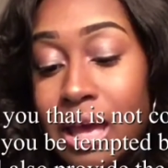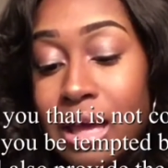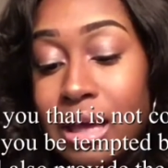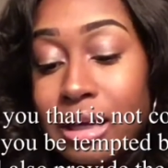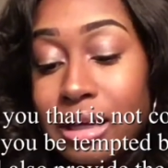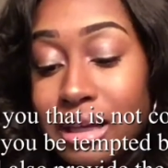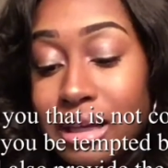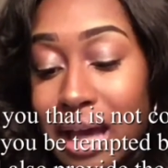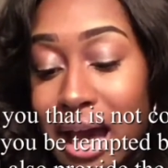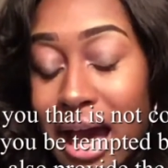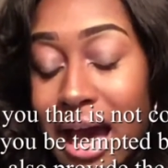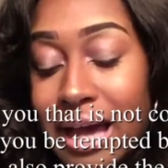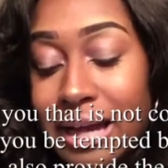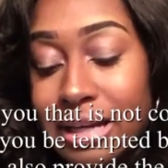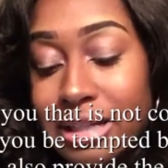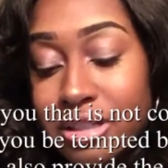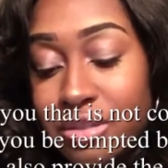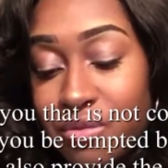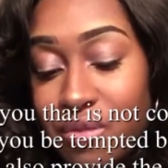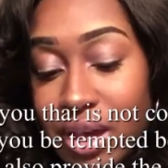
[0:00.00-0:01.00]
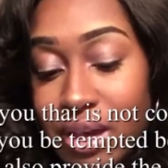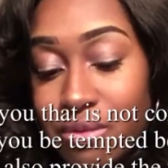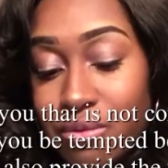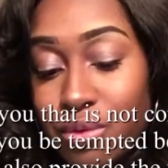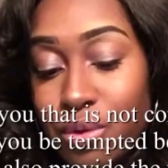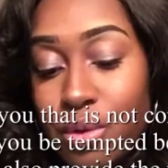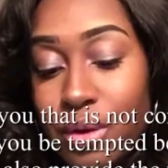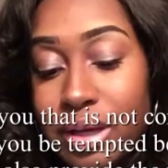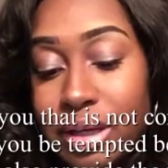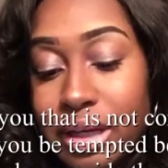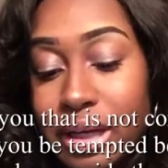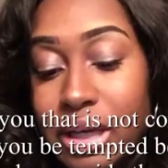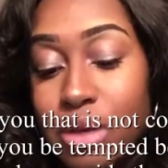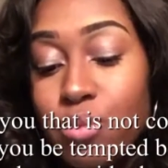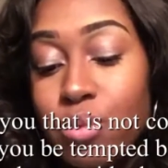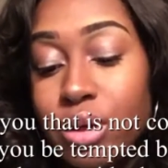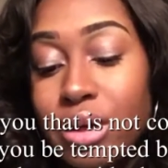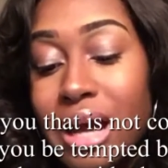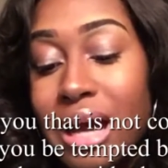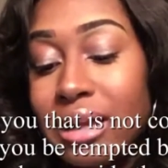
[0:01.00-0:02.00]
God is faithful, and he
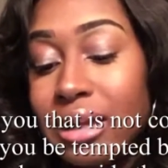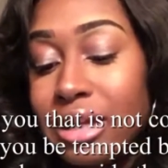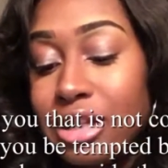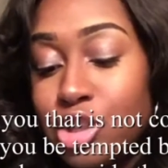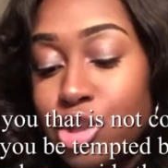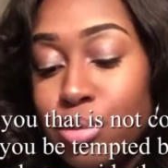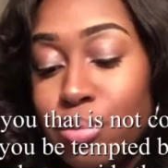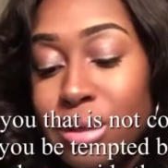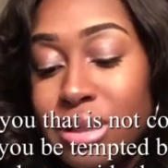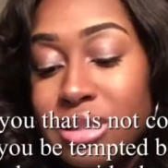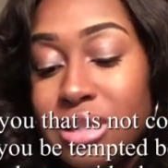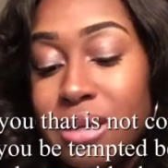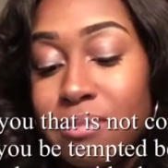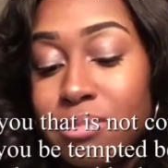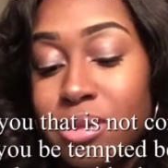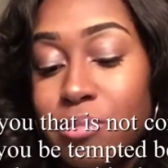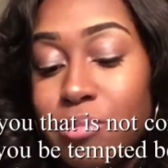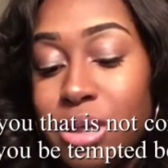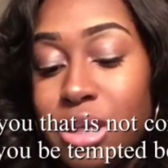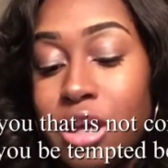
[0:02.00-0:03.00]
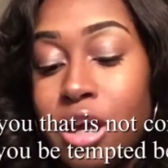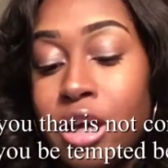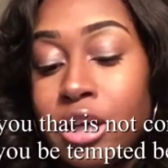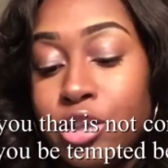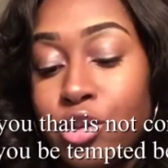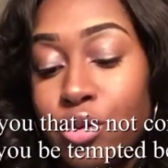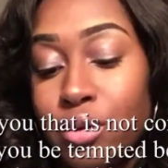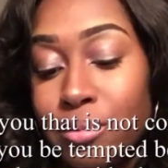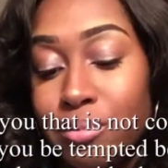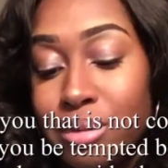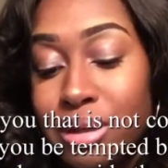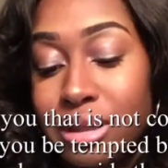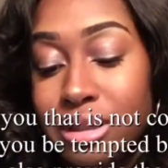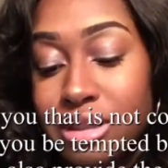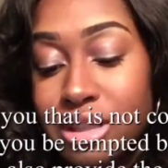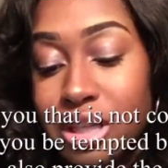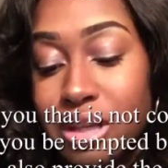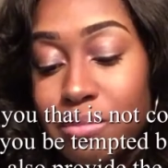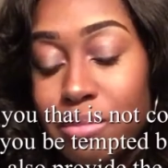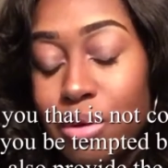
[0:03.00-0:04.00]
will not let you be tempted beyond your
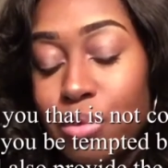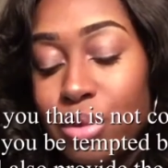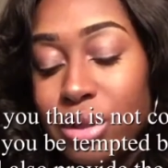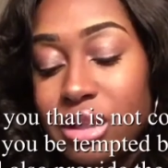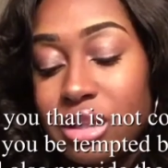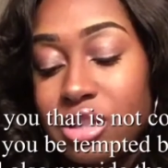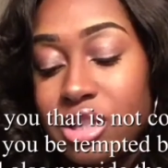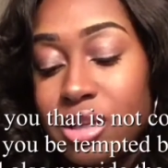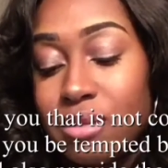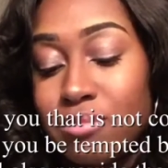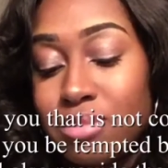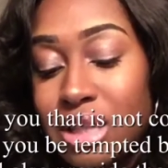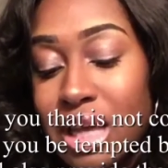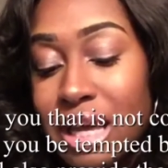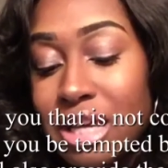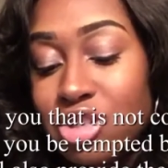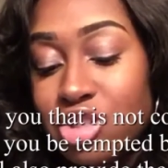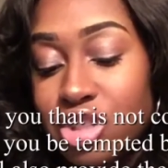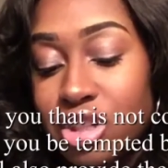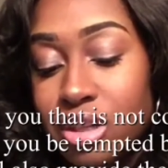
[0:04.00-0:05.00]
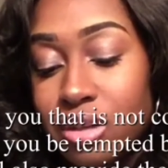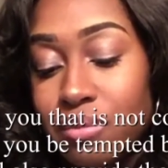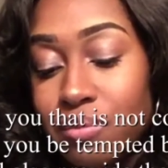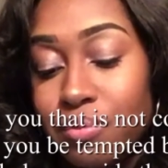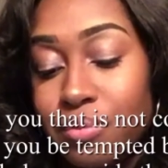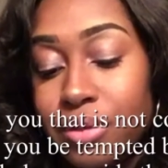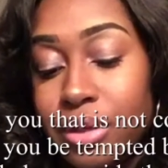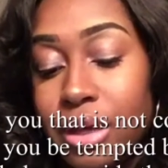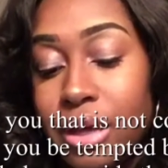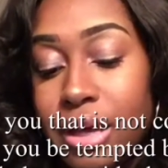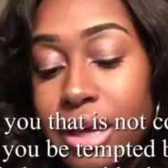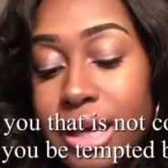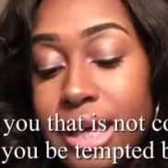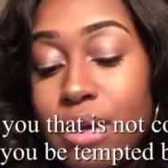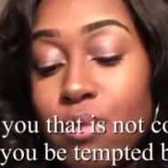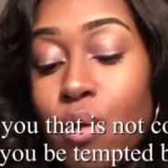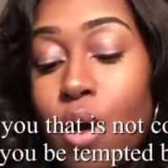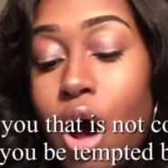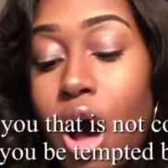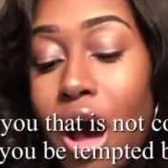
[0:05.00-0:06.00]
ability, but with the temptation he
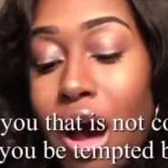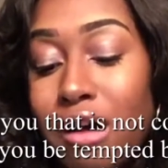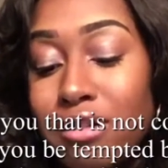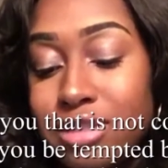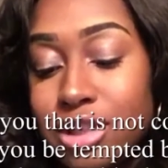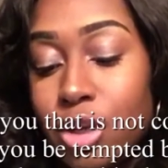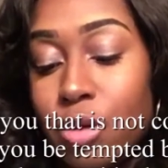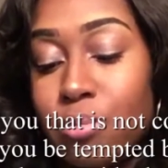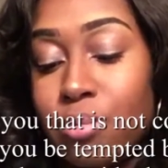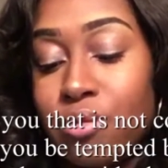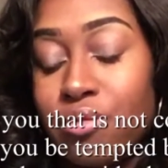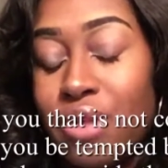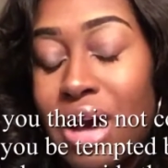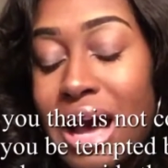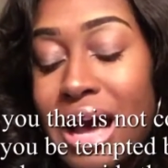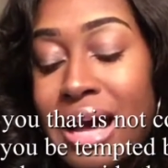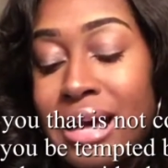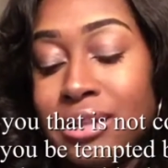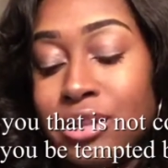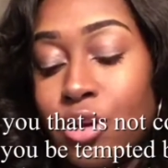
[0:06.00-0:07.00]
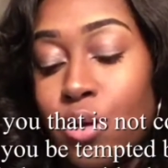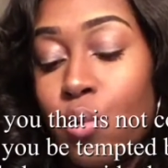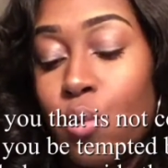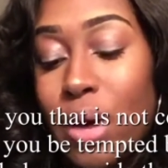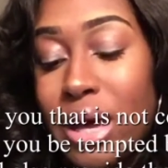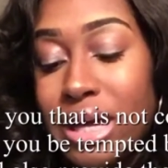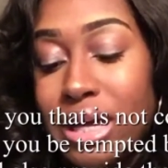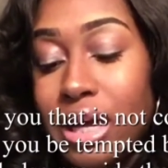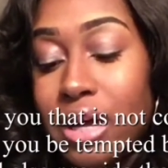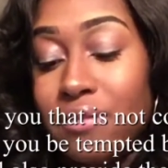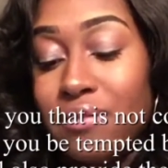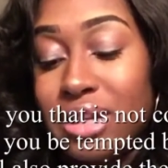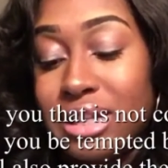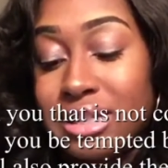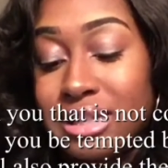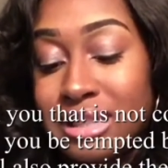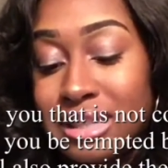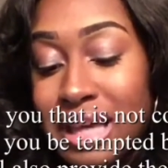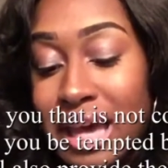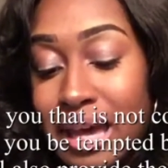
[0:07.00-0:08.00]
will also provide the way of
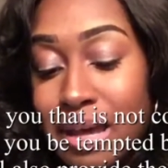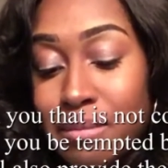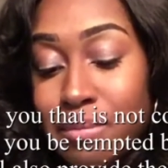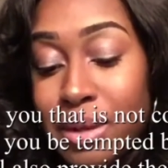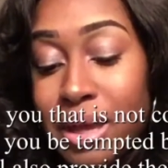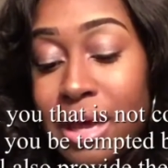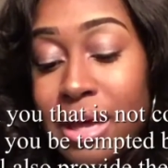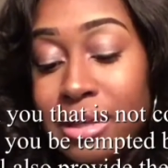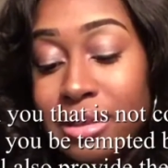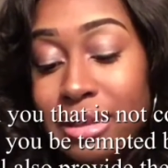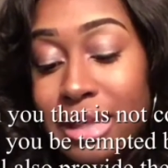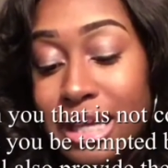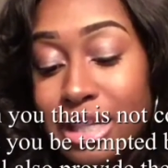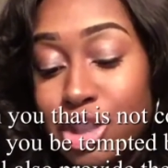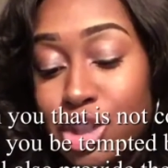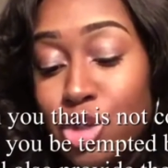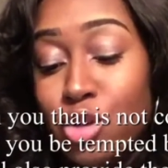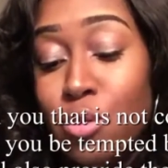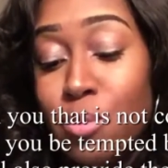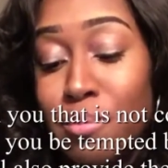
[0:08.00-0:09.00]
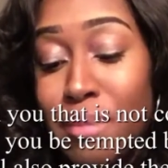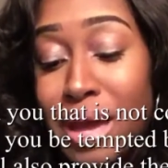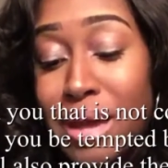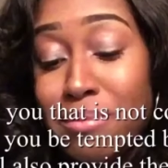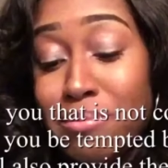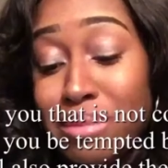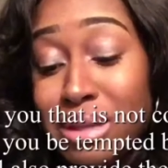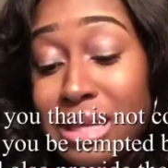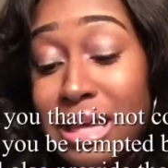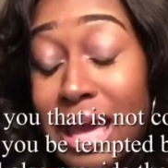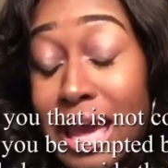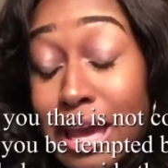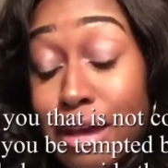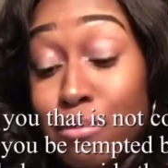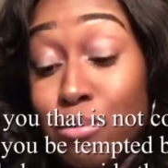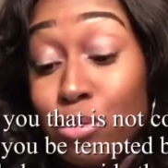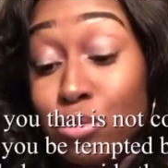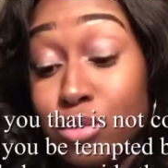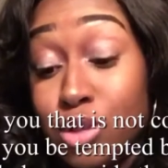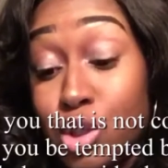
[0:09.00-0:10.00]
escape that you may be
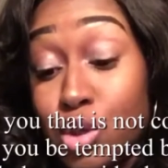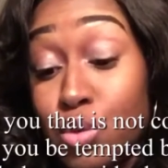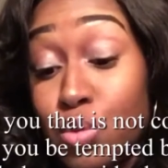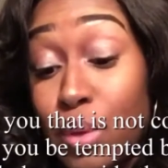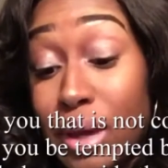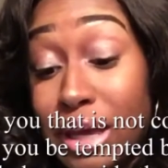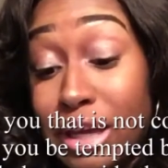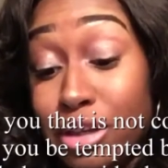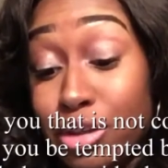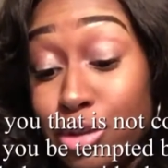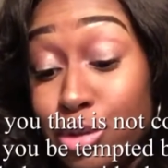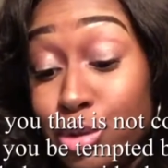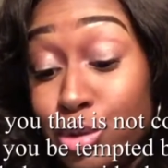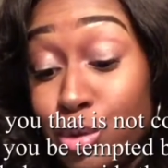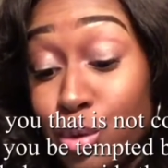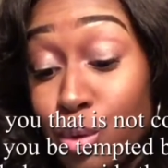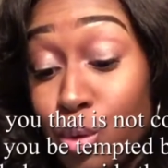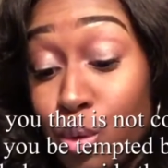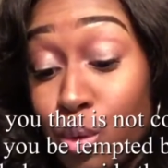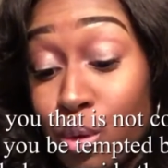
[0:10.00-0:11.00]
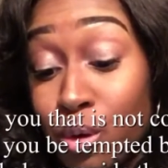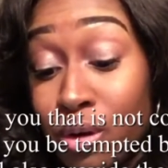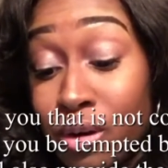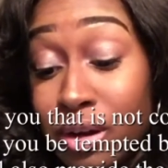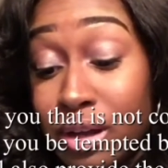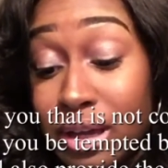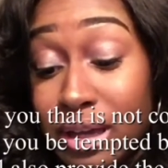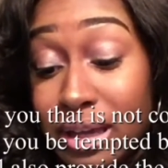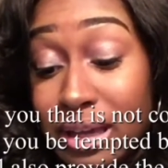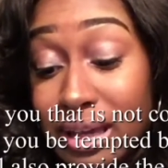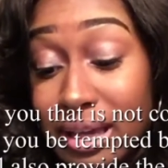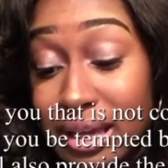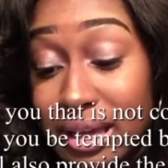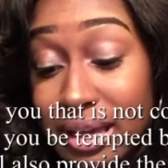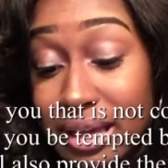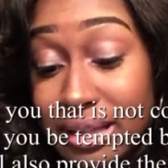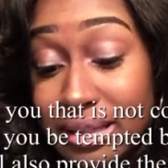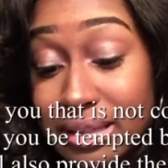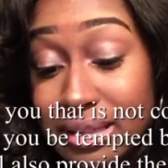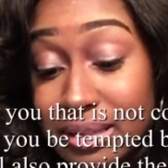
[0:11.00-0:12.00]
able to endure
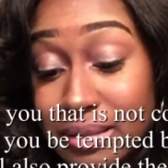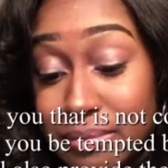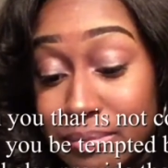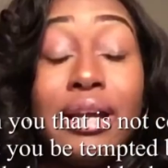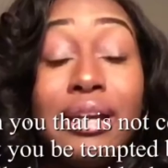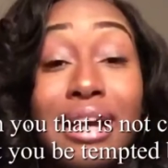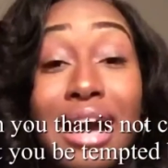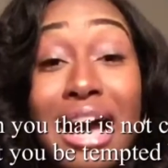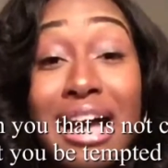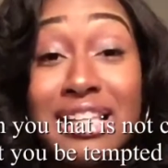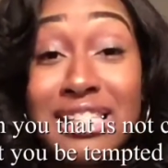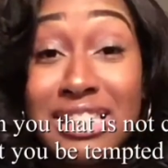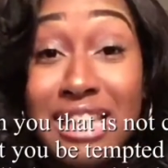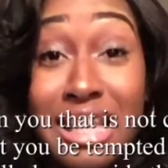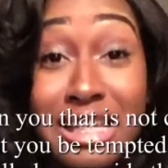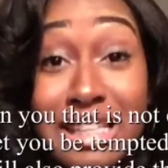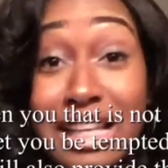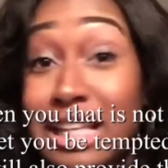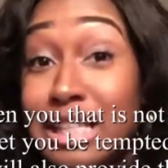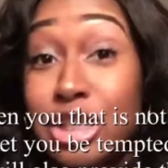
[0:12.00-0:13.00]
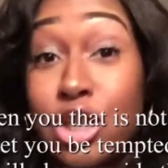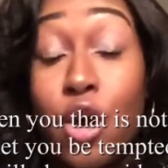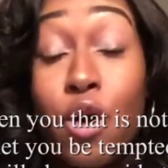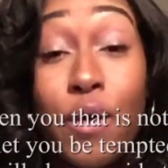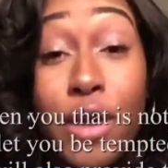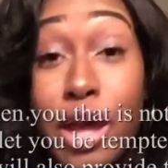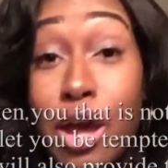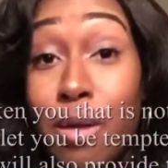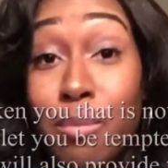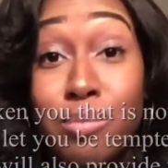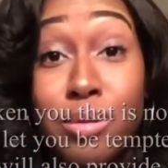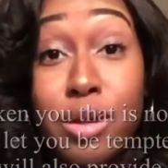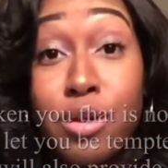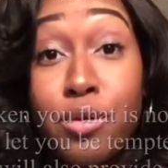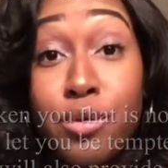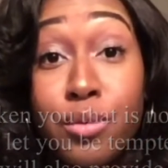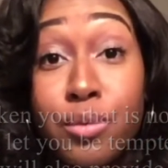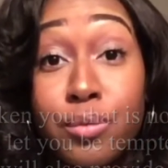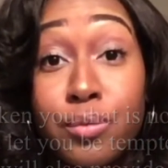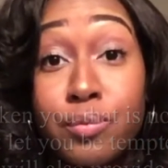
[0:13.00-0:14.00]
it. God says he's going to help
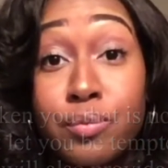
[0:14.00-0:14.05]
you.